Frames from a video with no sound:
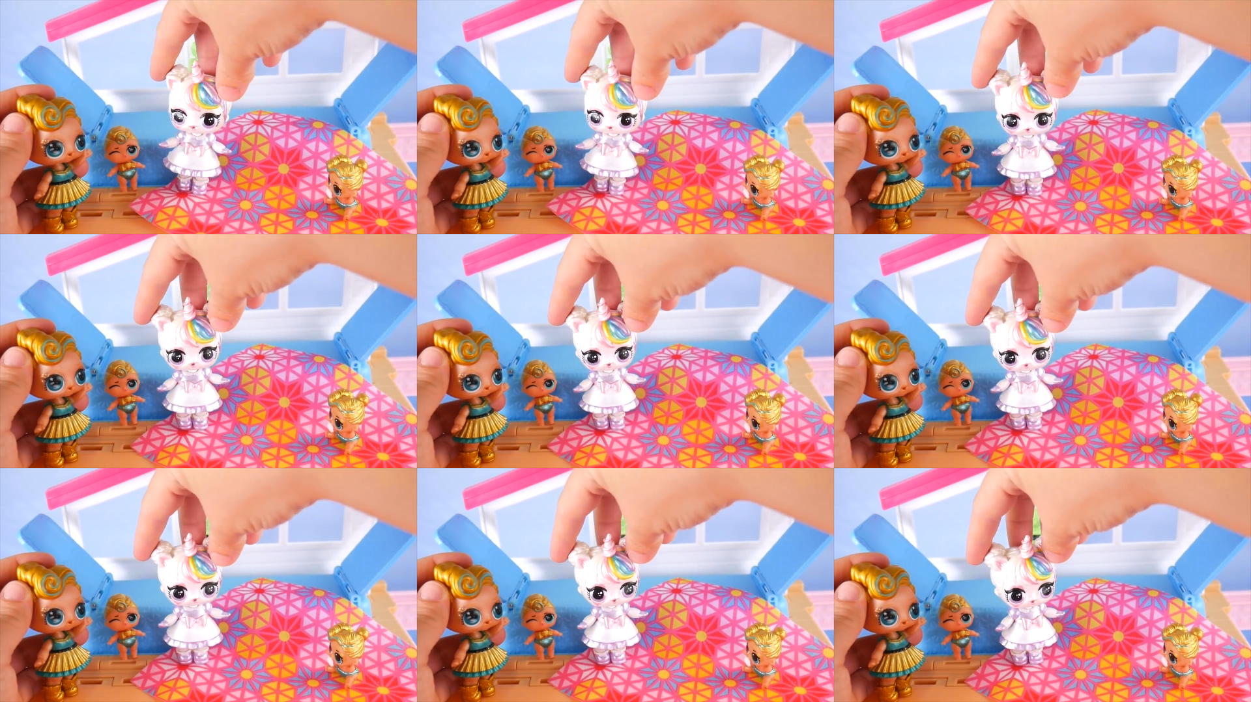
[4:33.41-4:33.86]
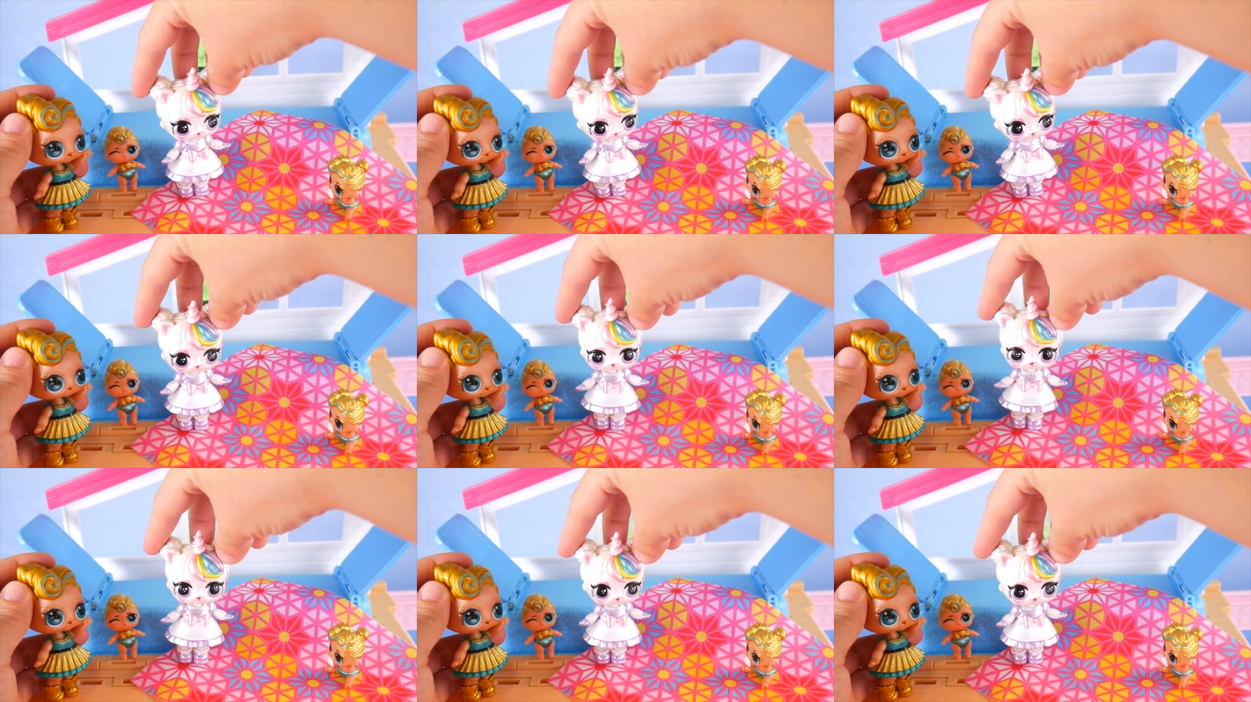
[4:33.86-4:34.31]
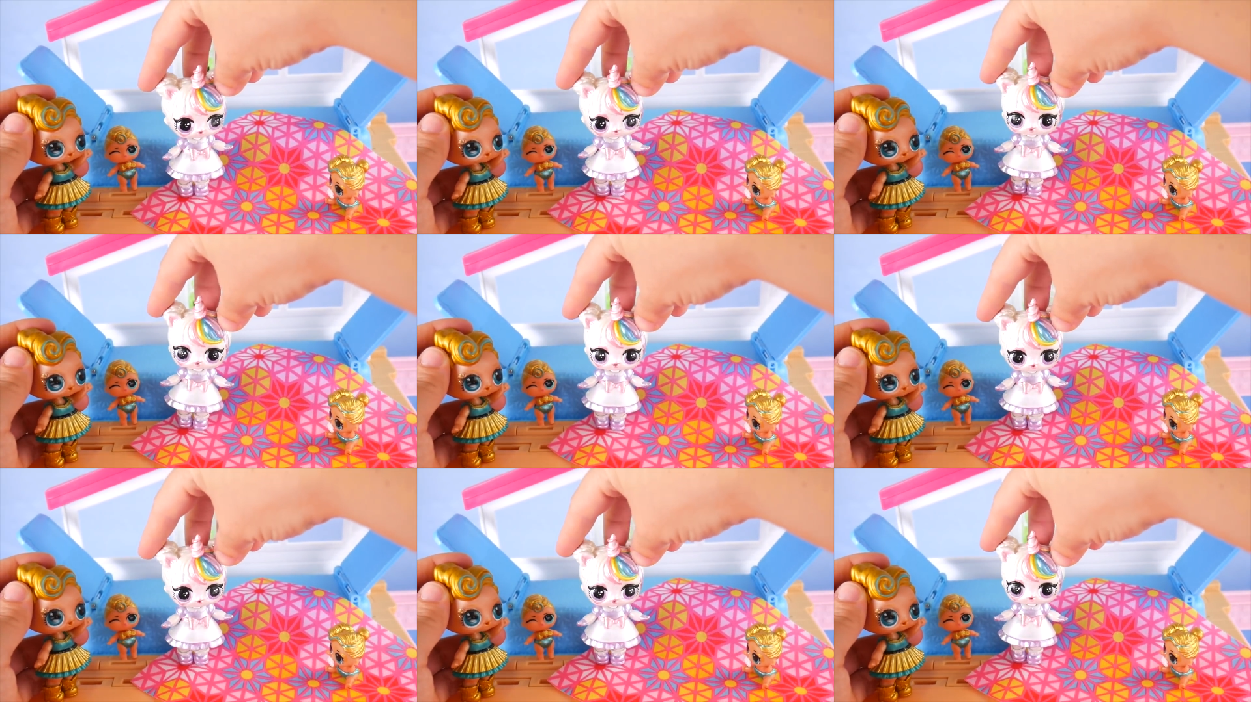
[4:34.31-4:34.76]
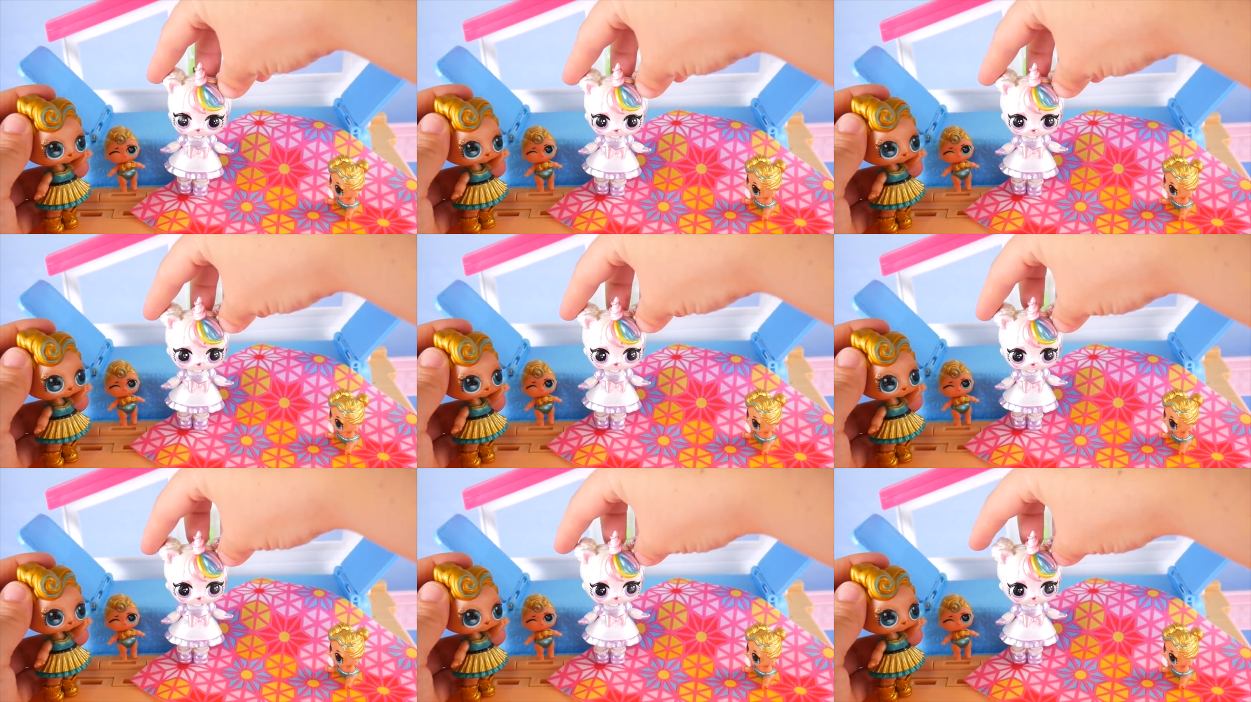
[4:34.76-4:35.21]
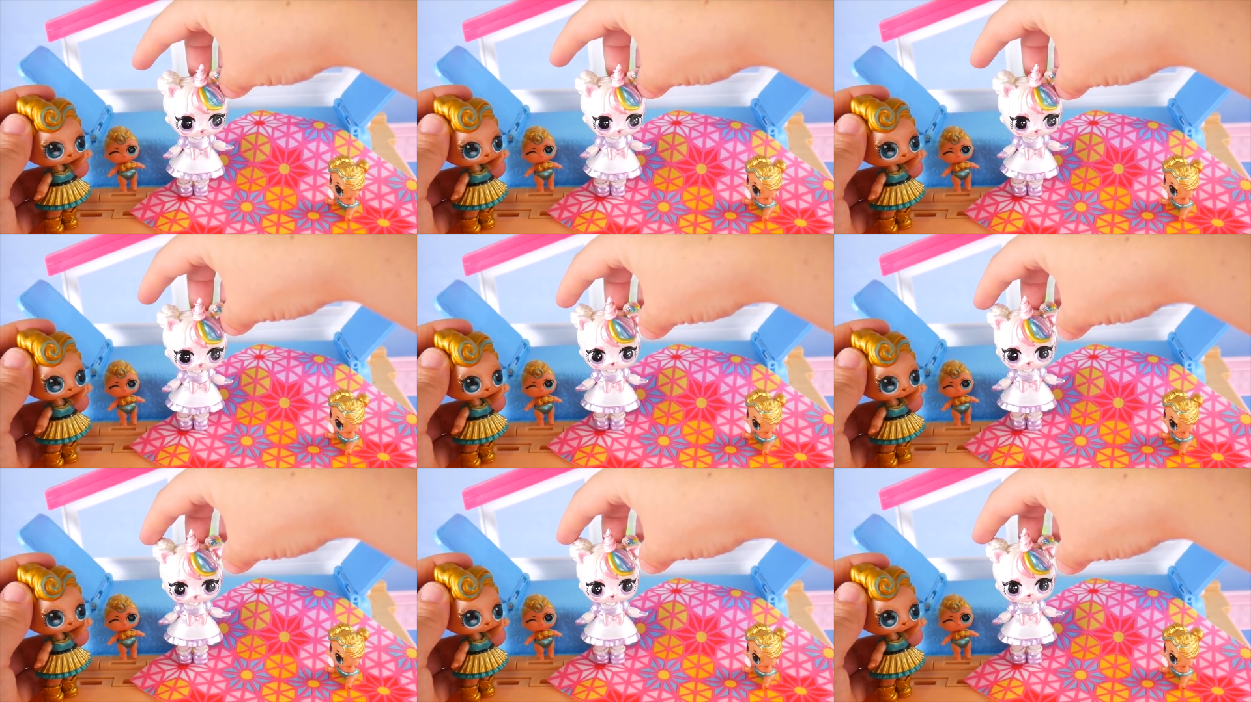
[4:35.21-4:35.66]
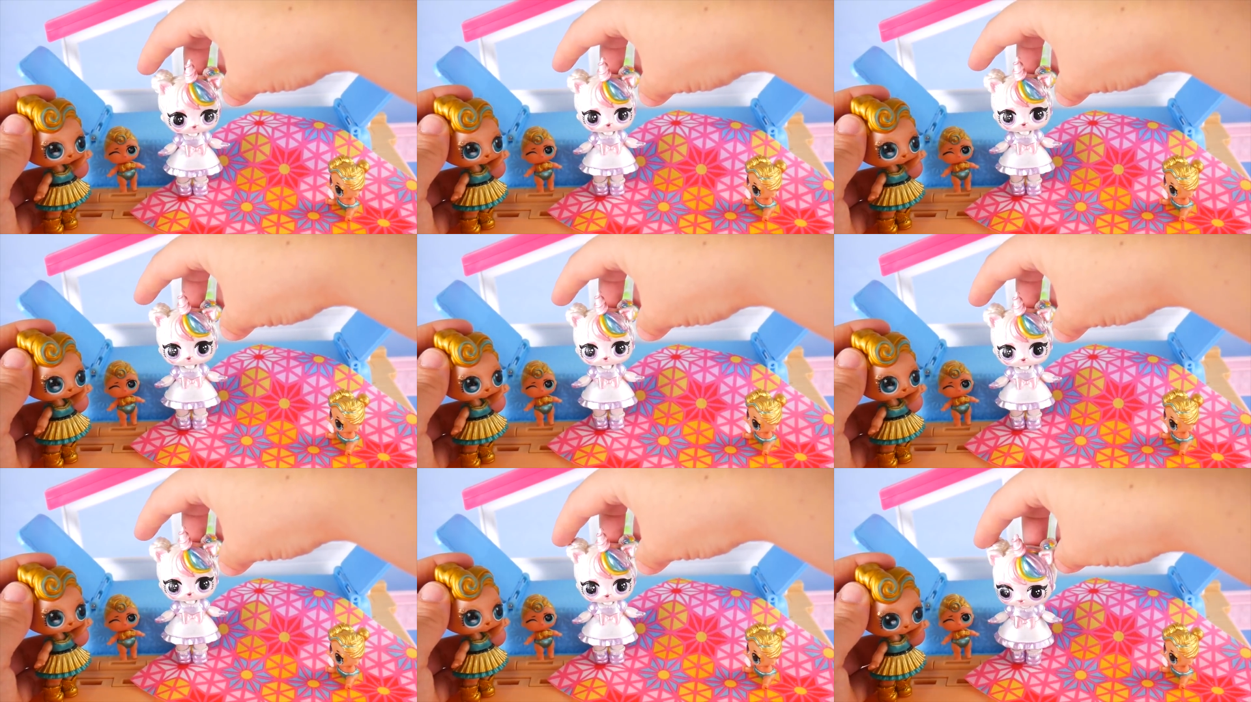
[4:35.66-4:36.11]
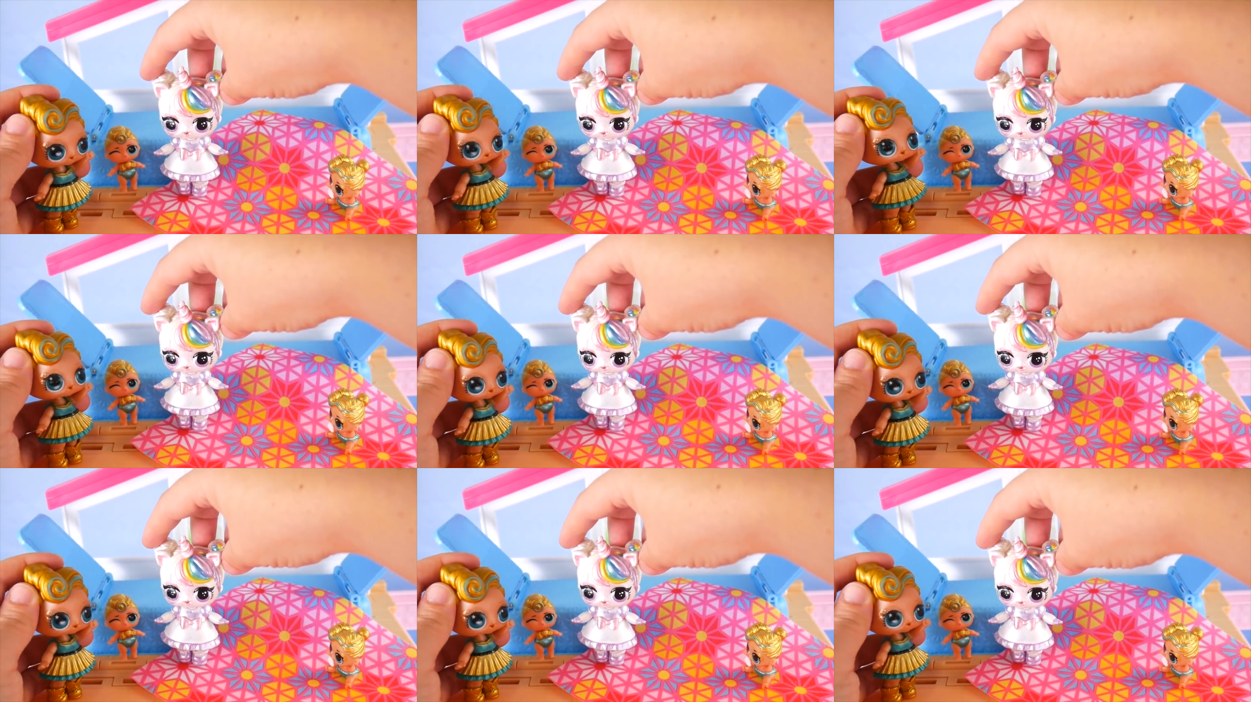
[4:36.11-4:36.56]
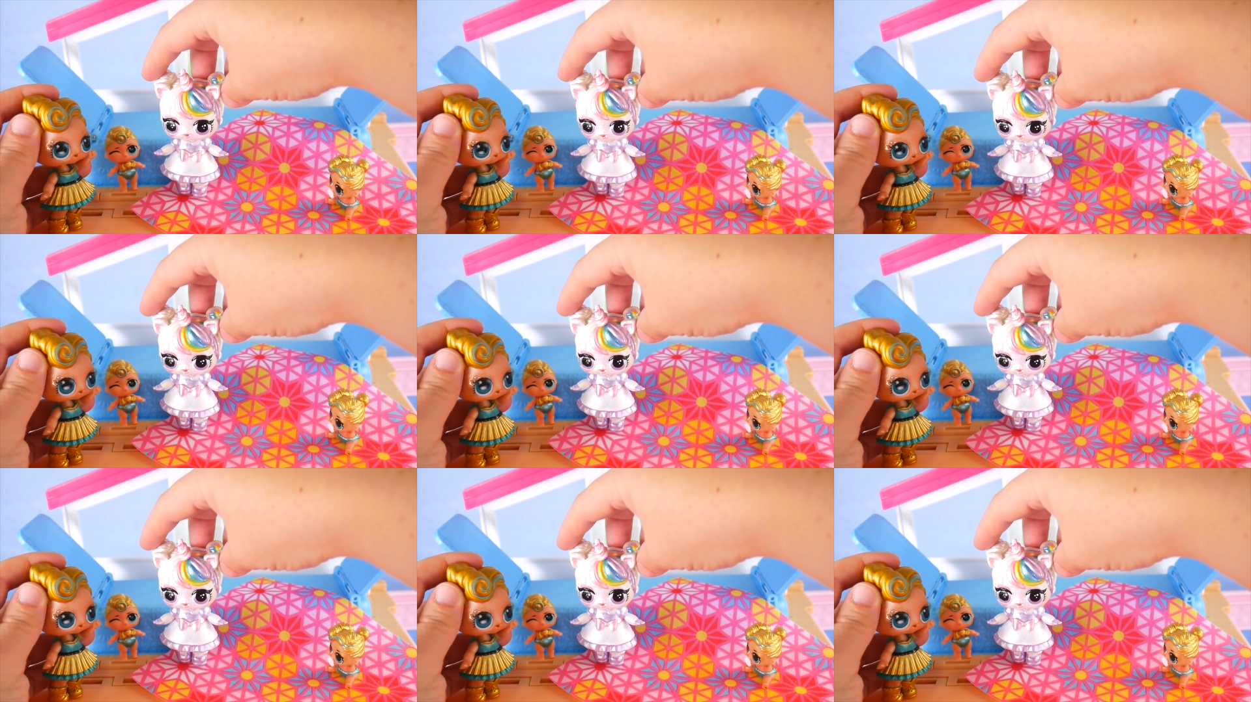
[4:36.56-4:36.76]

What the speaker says: No face is visible, so there are no lips to read.